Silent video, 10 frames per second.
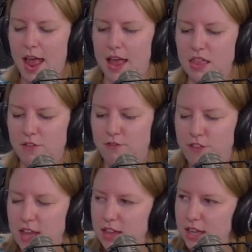And the
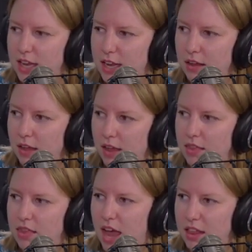feeling
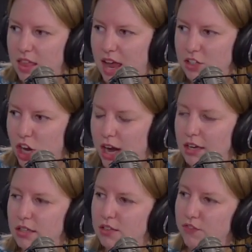that that
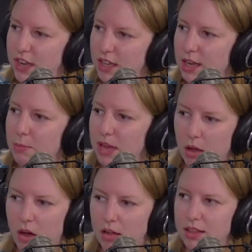child is feeling being
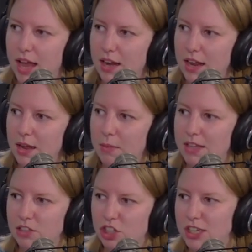called that name
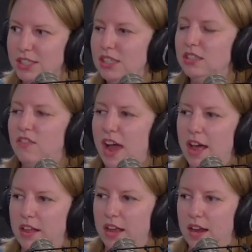is just as
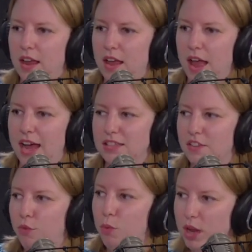valid as
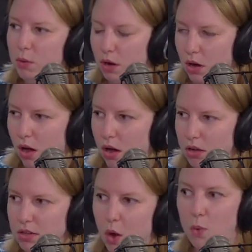if we were
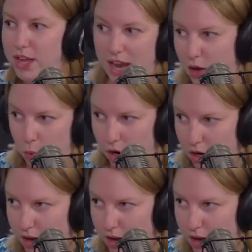called a weekend word.